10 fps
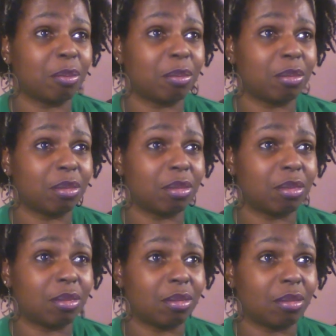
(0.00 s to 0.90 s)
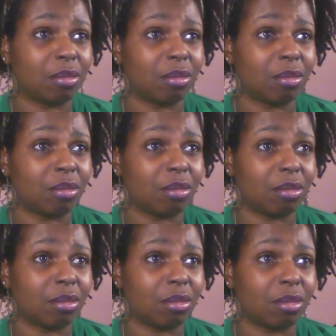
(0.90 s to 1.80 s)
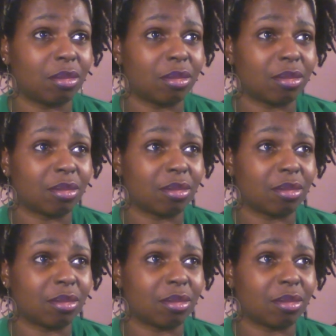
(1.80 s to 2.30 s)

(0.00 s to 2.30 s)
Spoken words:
[no speech]